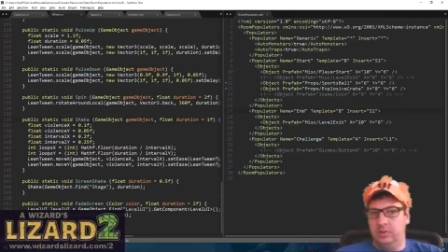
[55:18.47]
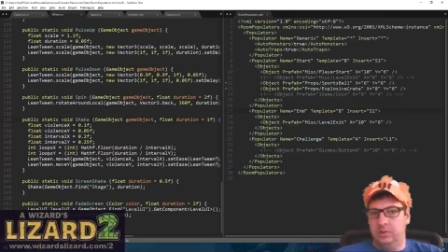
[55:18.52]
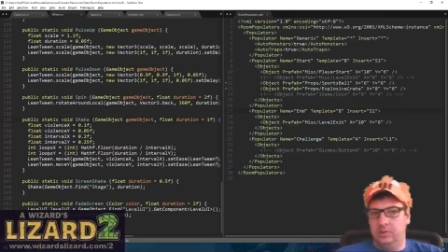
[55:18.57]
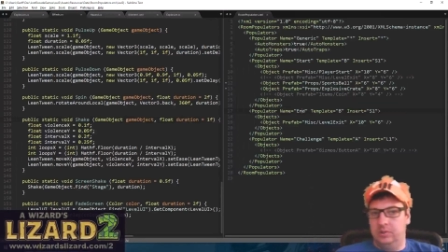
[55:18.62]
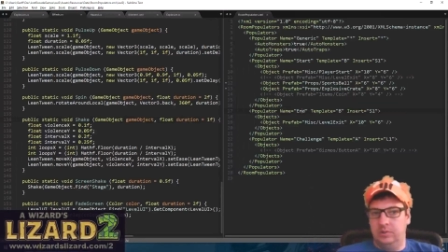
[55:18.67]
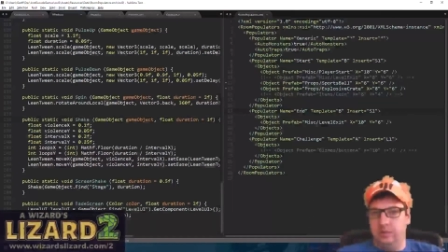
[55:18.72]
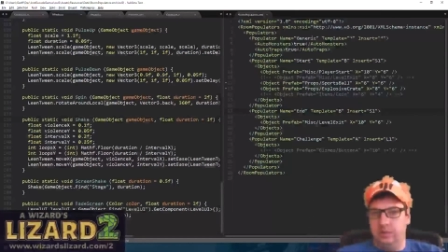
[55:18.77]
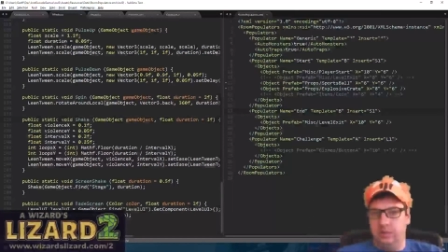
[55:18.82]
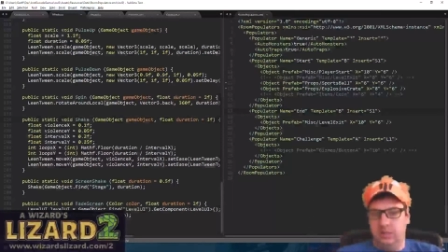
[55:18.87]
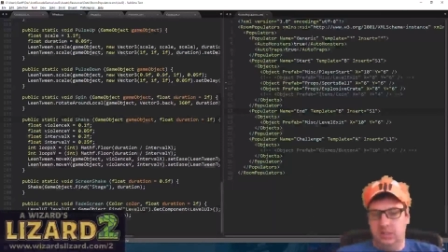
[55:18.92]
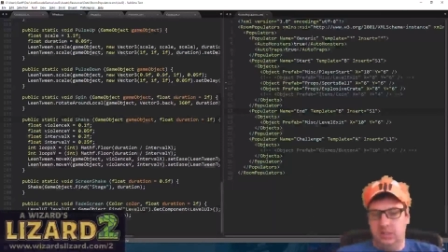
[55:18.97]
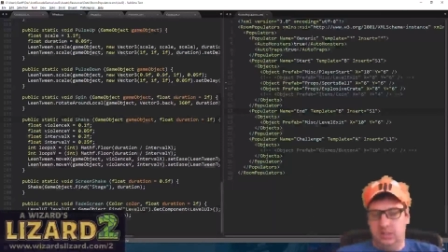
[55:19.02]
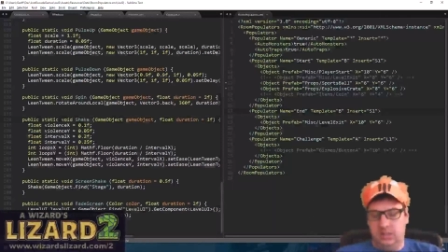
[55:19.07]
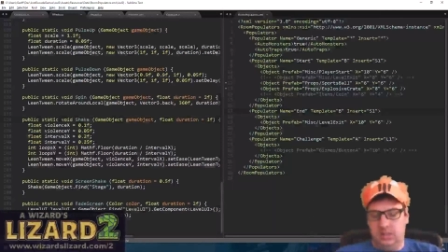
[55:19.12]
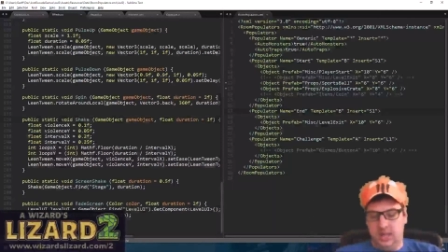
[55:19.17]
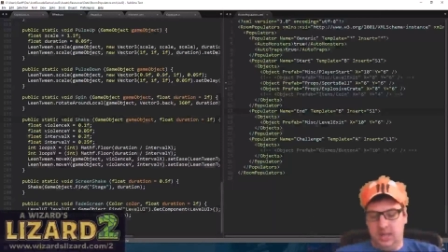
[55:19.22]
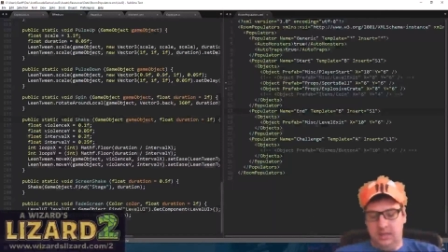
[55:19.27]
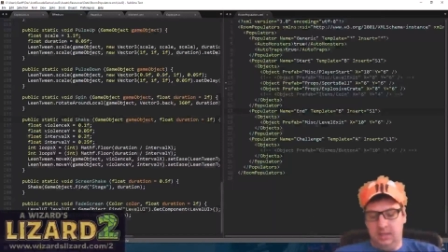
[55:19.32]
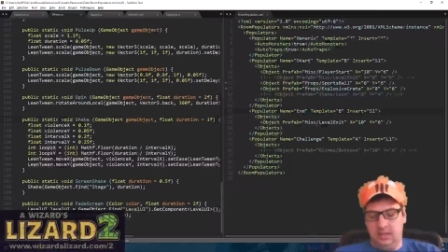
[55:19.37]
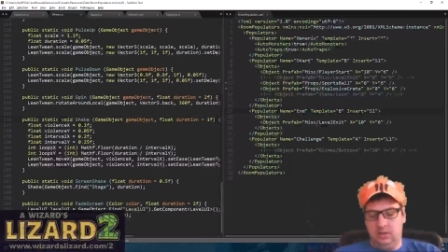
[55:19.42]
is
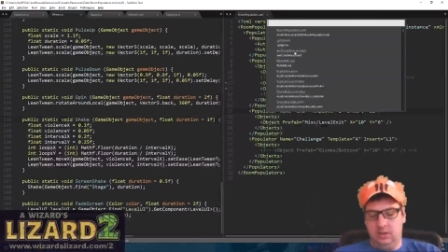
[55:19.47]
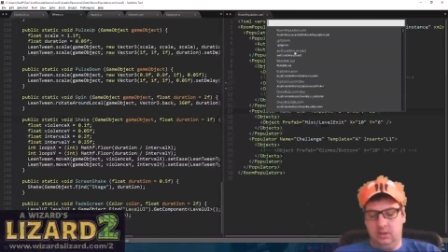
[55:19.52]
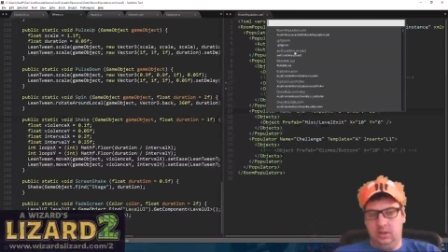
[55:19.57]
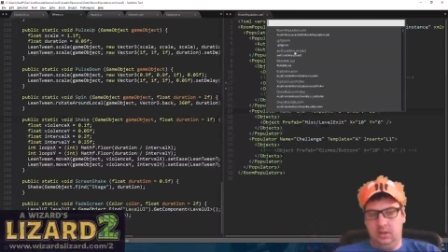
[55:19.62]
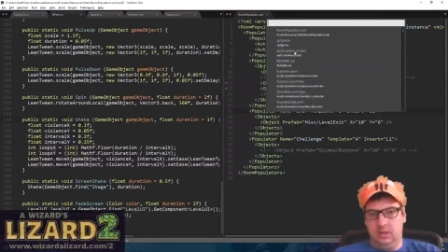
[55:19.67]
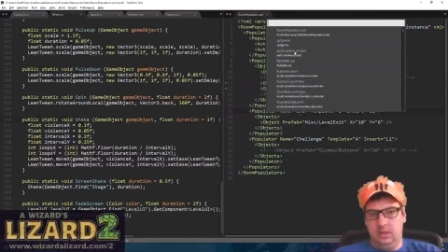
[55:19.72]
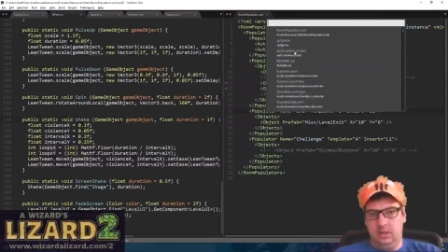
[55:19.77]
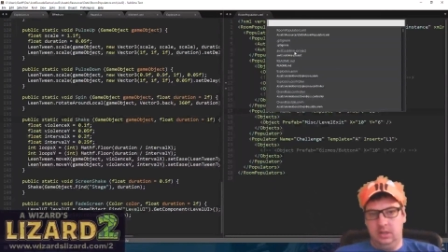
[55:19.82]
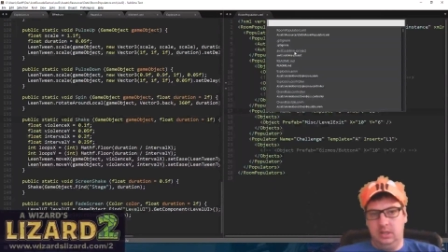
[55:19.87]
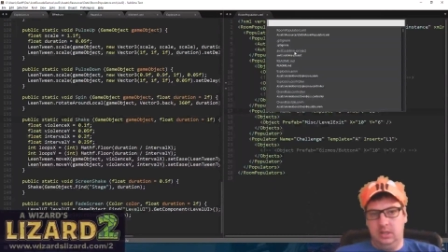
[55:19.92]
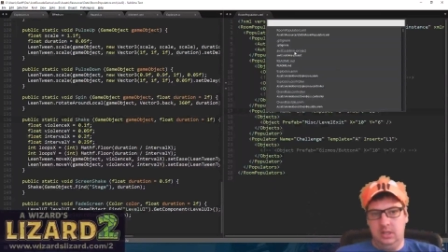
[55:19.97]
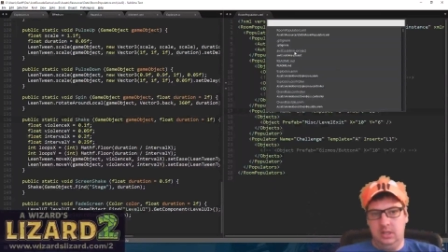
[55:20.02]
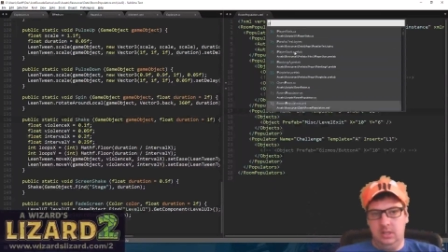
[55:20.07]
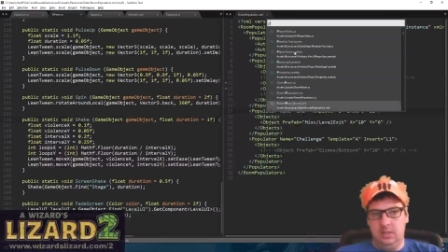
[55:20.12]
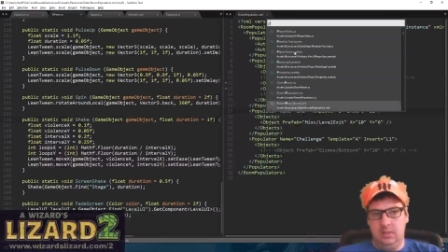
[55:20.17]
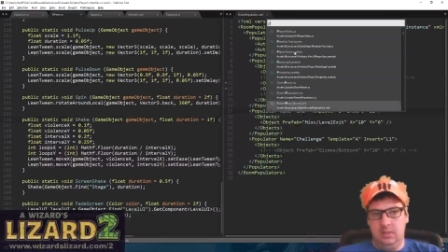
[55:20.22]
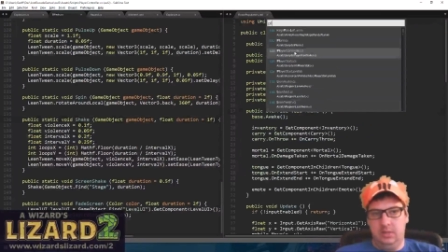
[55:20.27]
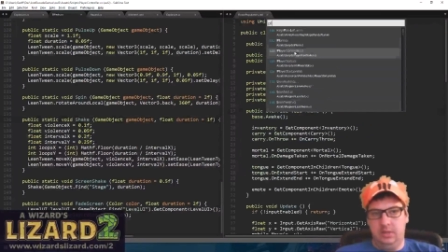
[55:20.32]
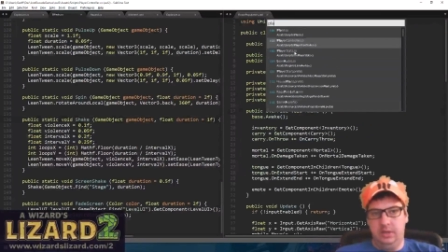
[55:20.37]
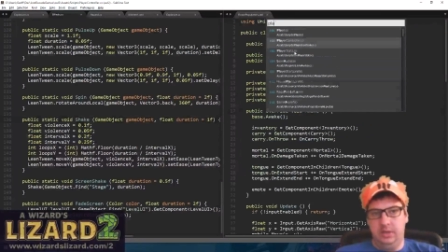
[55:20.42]
that on the
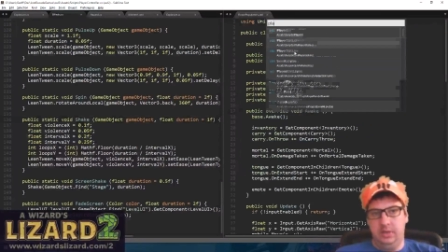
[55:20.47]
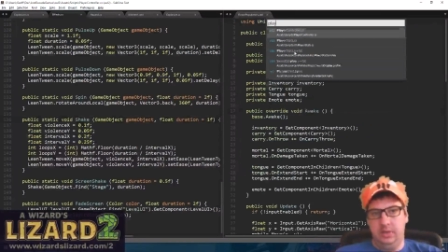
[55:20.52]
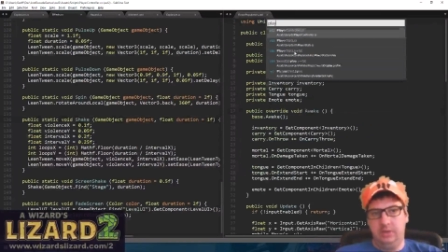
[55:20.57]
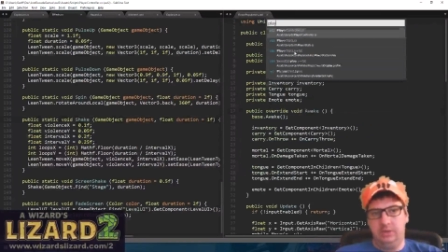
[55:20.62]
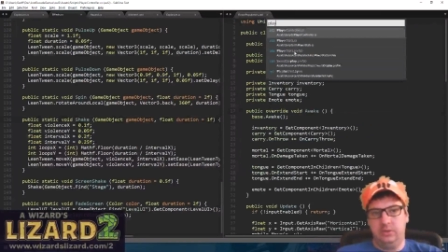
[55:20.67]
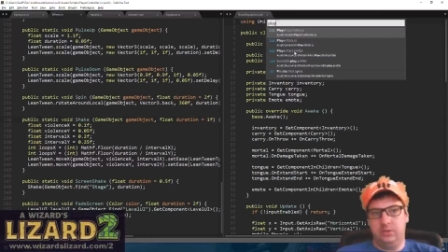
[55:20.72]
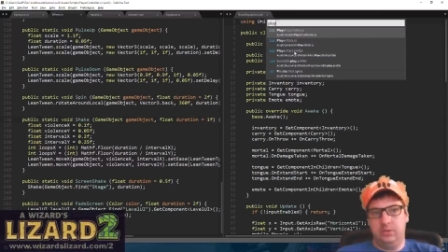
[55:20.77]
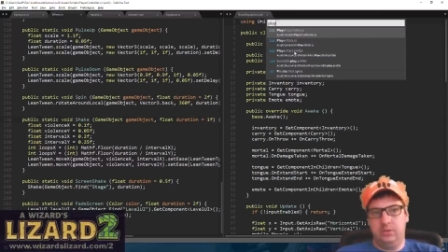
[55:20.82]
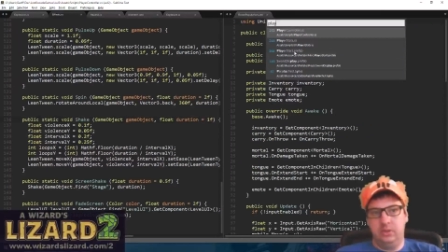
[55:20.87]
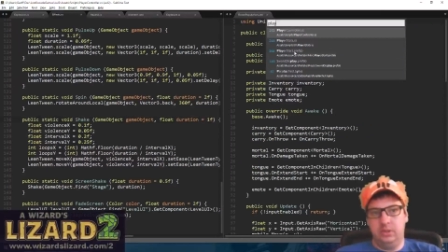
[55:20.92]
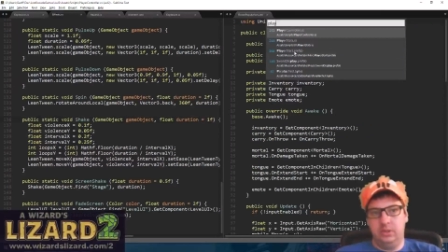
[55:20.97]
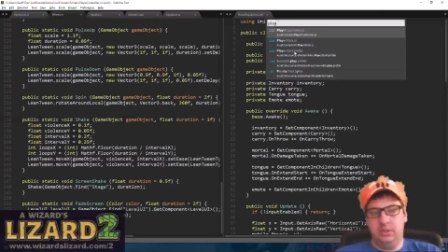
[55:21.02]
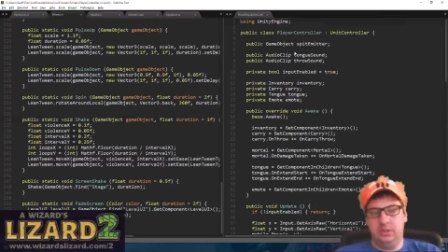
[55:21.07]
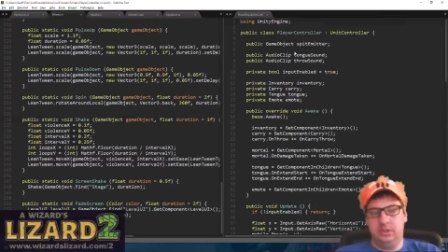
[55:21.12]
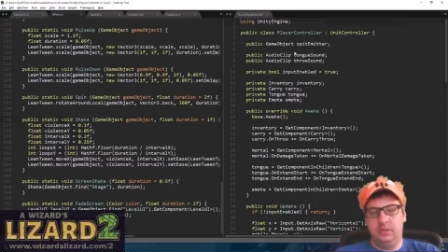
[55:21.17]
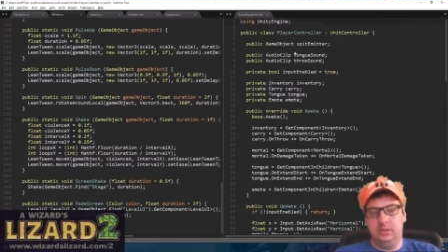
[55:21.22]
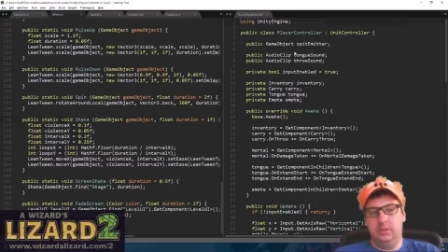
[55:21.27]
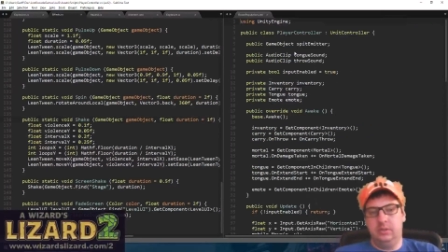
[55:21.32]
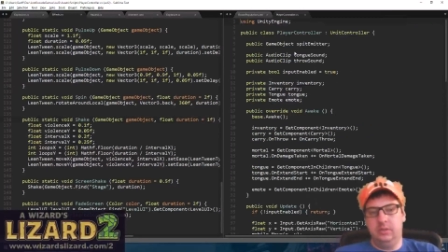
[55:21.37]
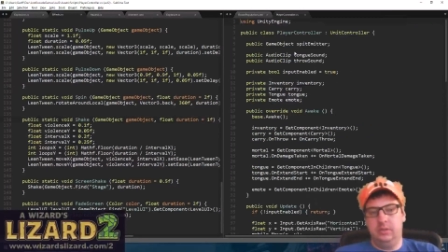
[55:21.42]
player controller
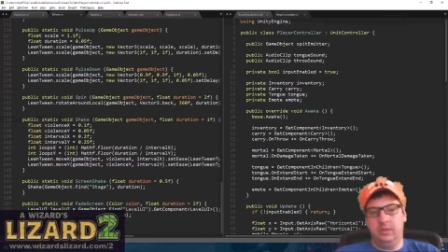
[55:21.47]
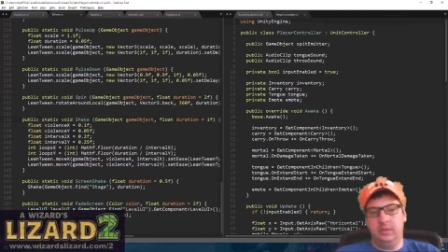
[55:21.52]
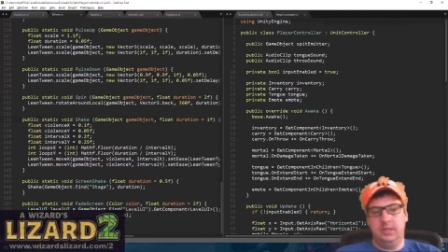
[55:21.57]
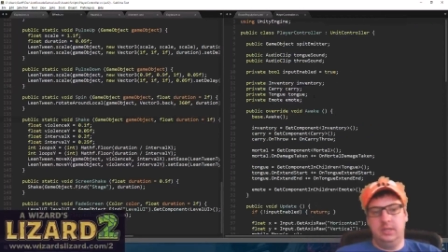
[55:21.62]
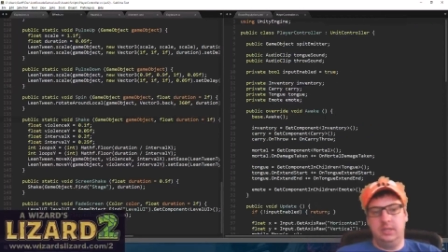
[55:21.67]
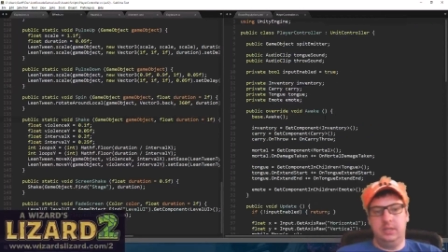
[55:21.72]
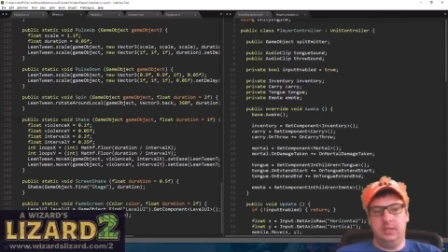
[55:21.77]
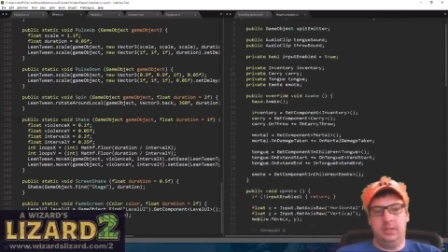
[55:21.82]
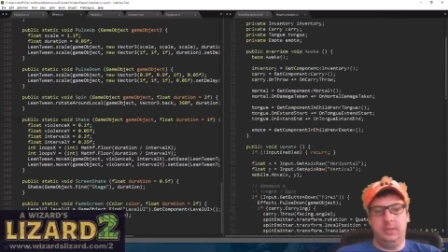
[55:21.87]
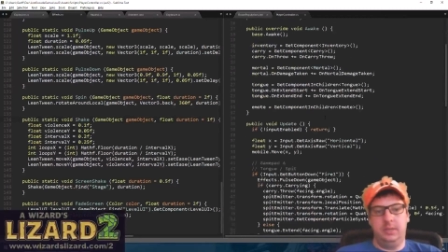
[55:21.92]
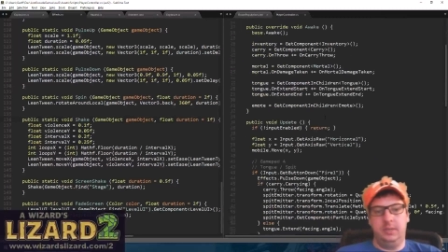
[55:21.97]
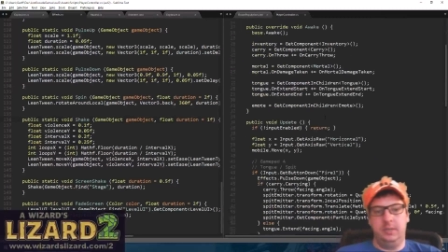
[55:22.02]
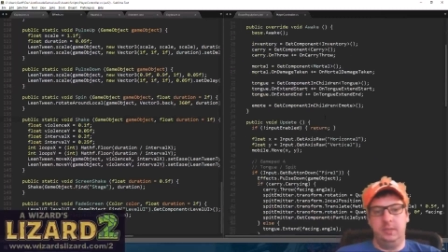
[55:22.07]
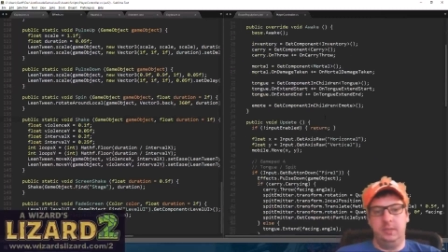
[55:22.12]
when he takes pain?